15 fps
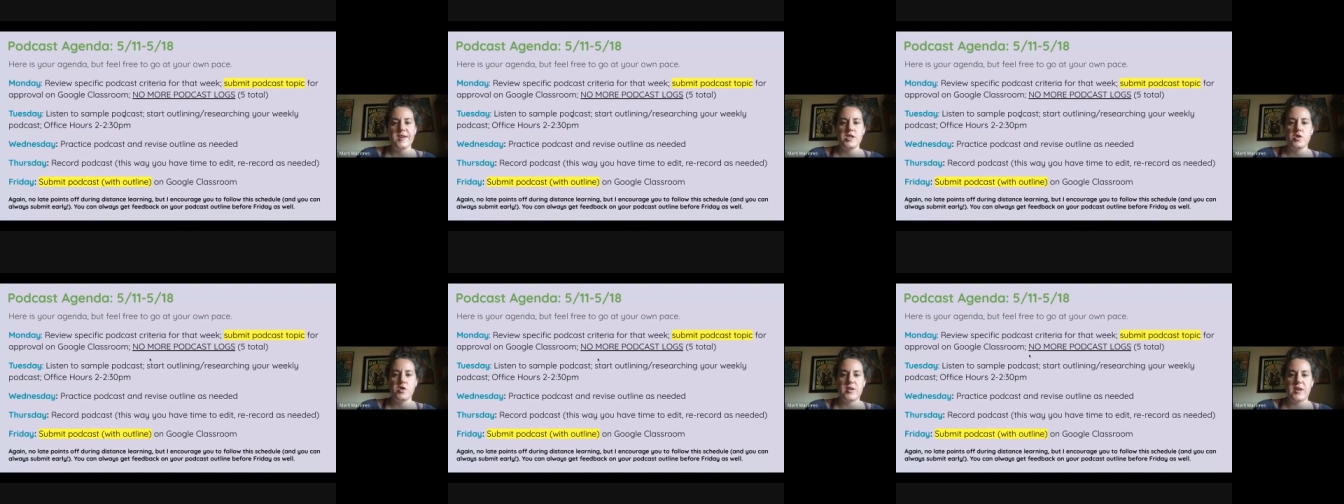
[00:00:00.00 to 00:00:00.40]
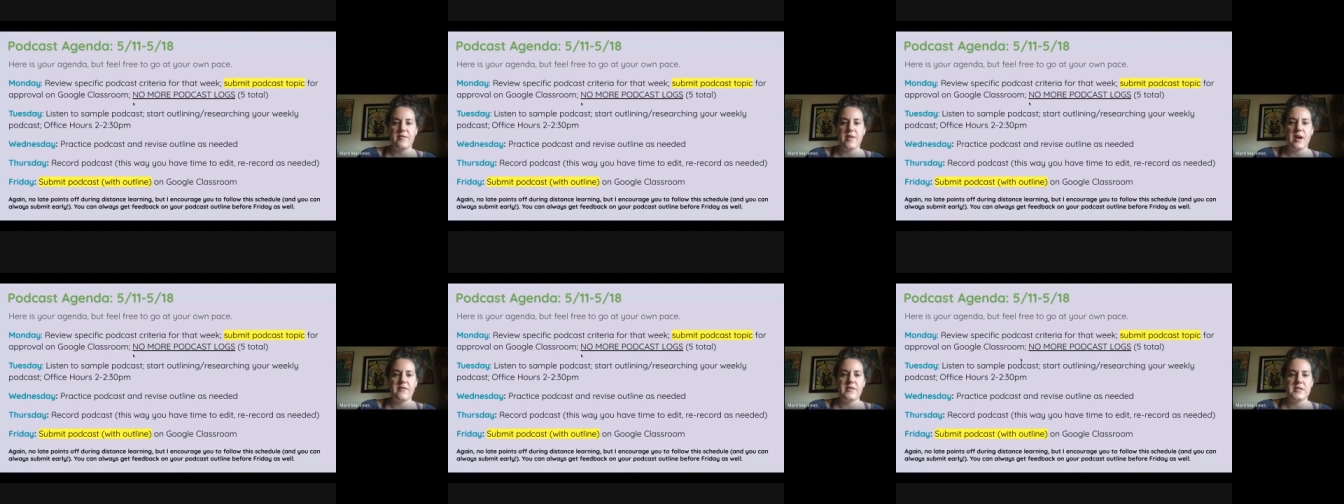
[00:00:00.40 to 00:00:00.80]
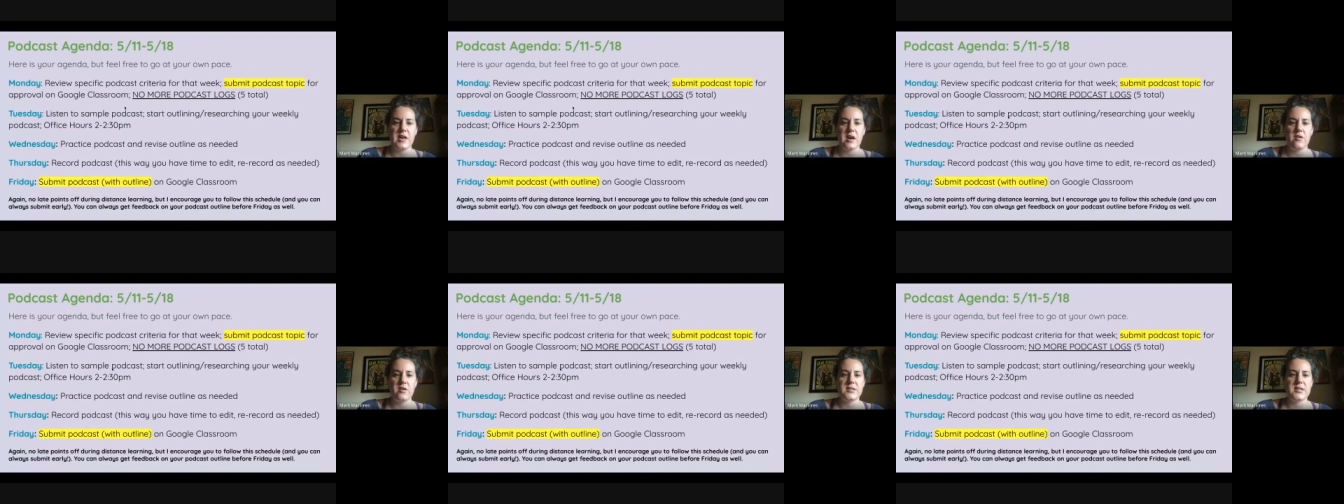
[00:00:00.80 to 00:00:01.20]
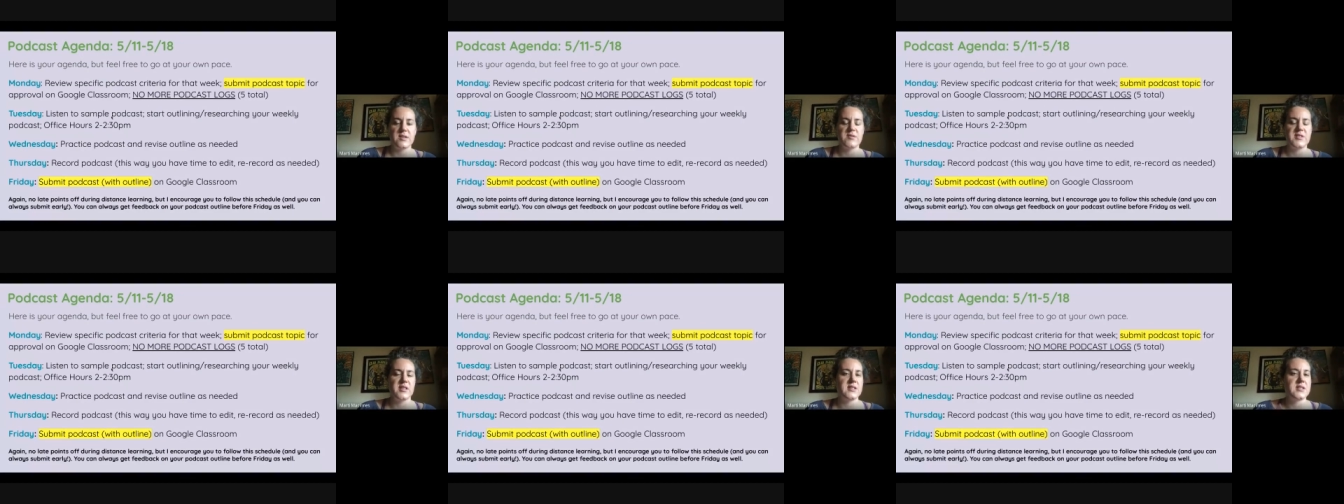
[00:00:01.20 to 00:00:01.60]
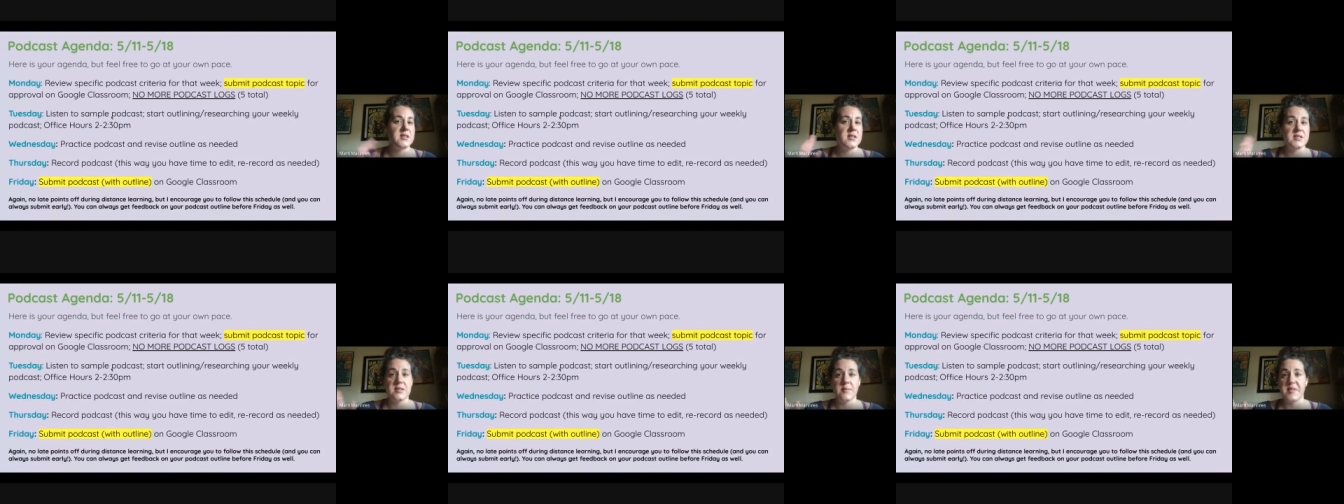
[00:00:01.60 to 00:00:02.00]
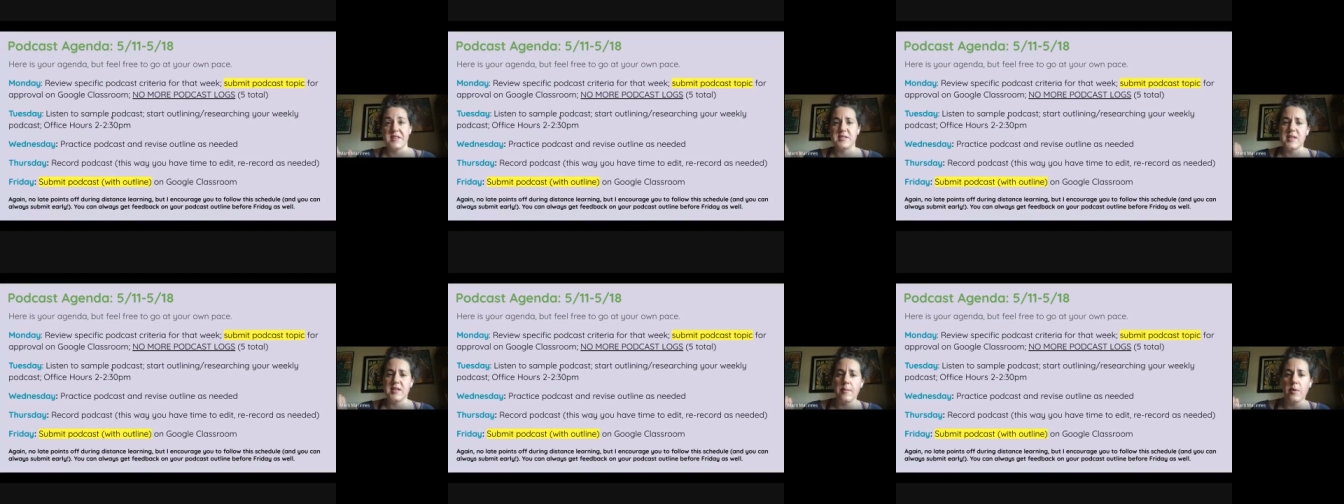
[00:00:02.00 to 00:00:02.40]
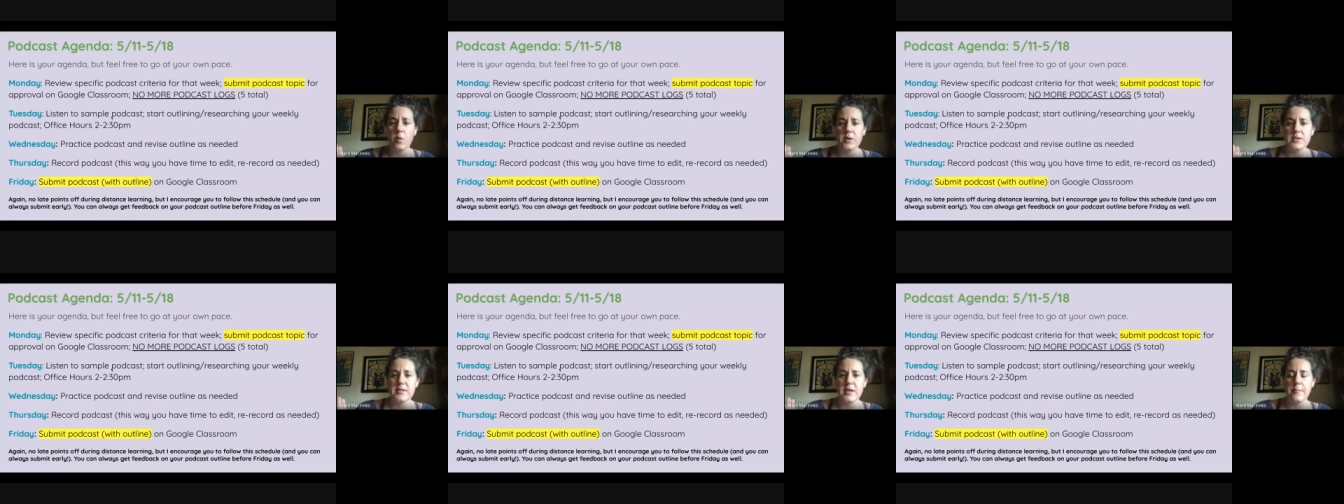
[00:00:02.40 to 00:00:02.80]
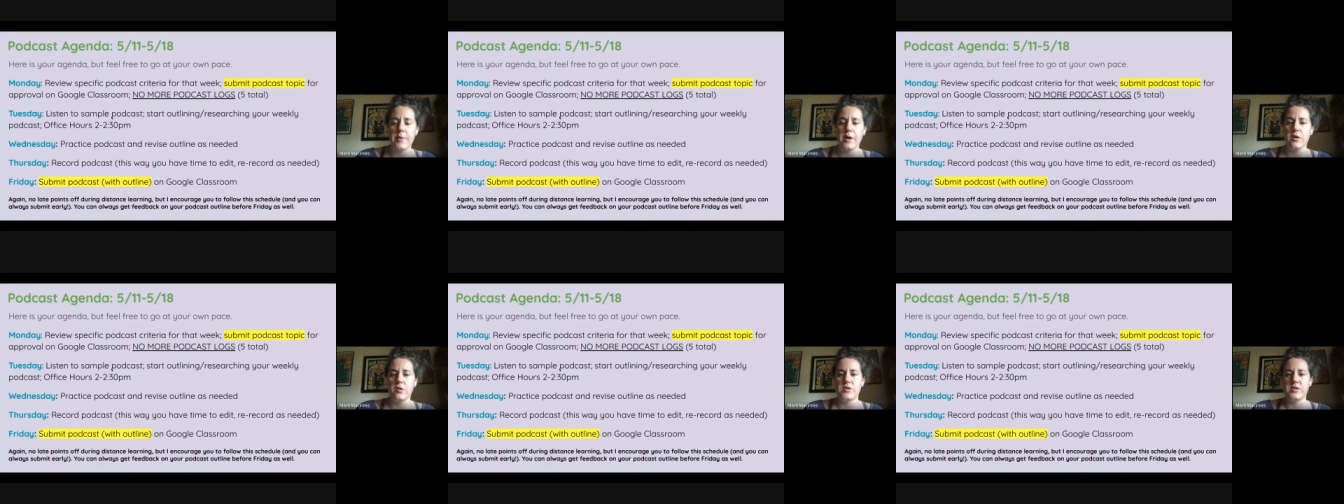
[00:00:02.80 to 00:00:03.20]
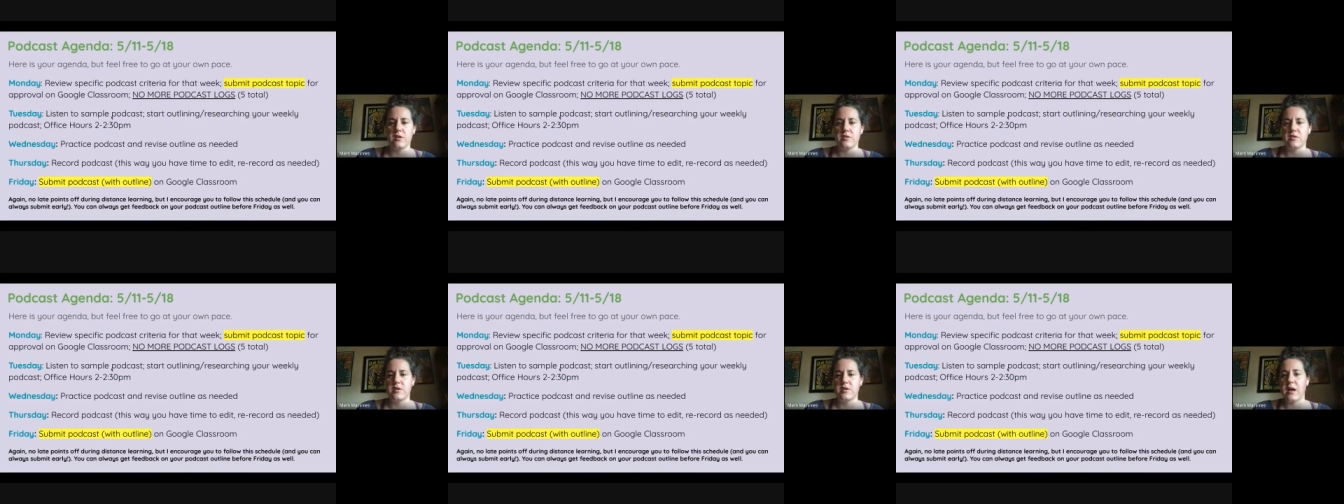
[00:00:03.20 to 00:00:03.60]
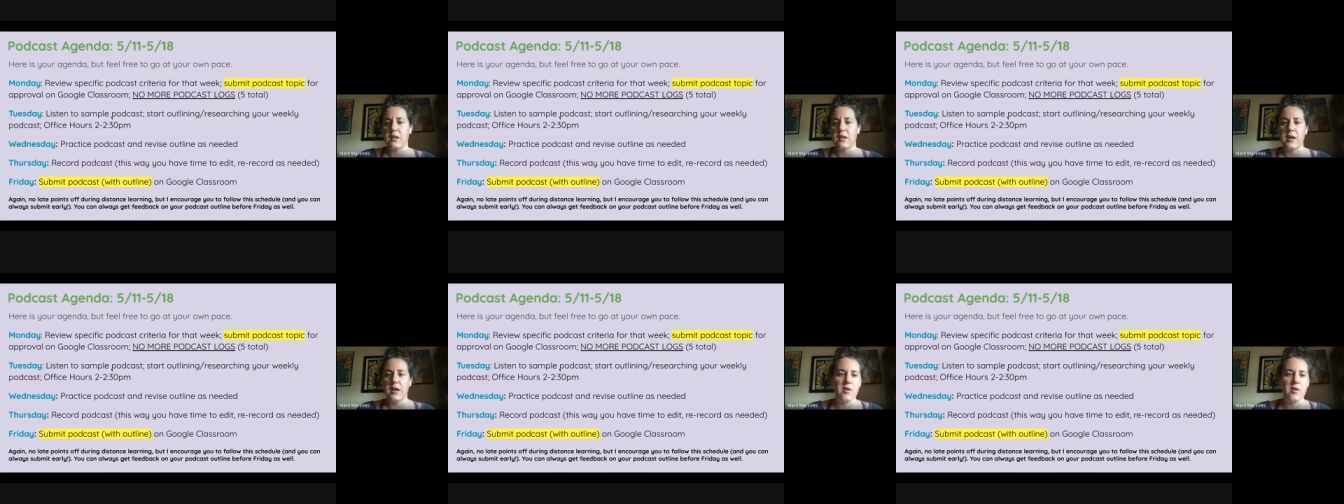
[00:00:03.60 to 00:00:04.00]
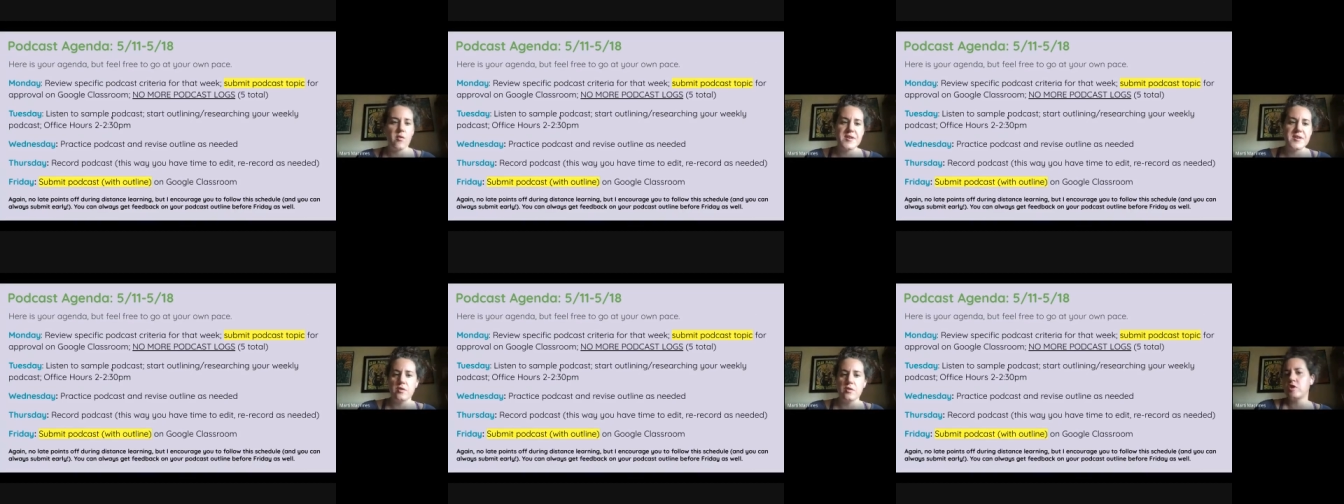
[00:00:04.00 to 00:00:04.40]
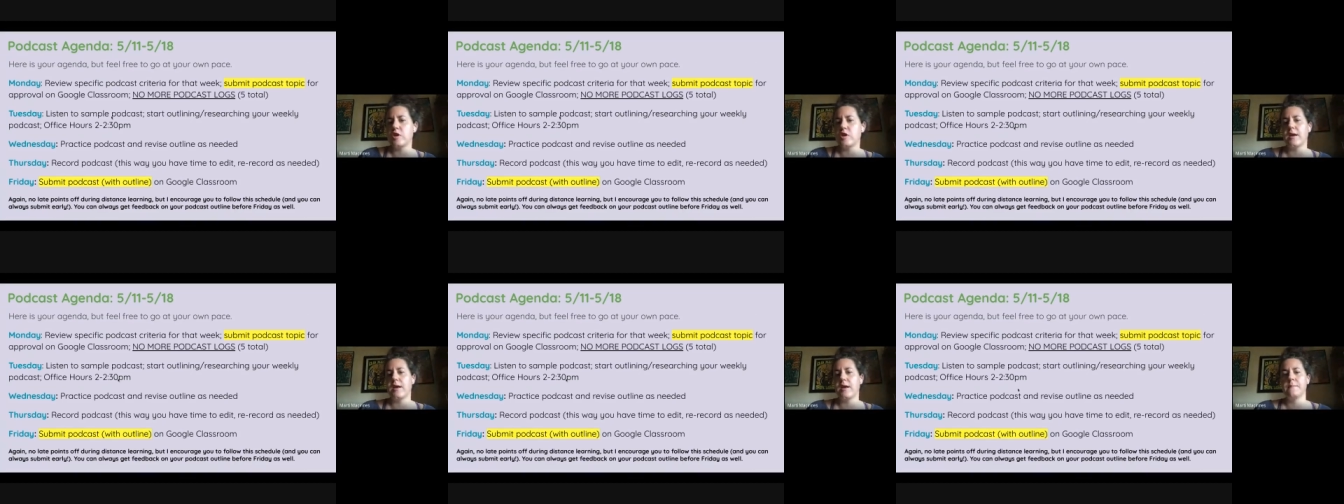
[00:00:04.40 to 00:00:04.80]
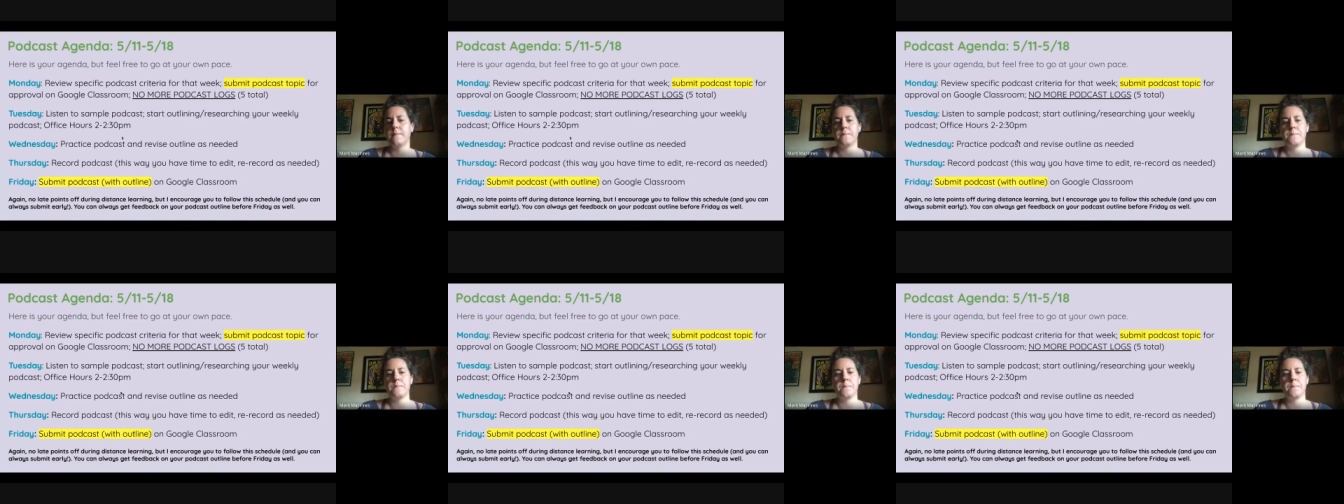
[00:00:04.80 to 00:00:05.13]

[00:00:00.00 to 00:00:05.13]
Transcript: Tuesday, I have office hours. I would say listen to some of the sample ones I post, start outlining, researching.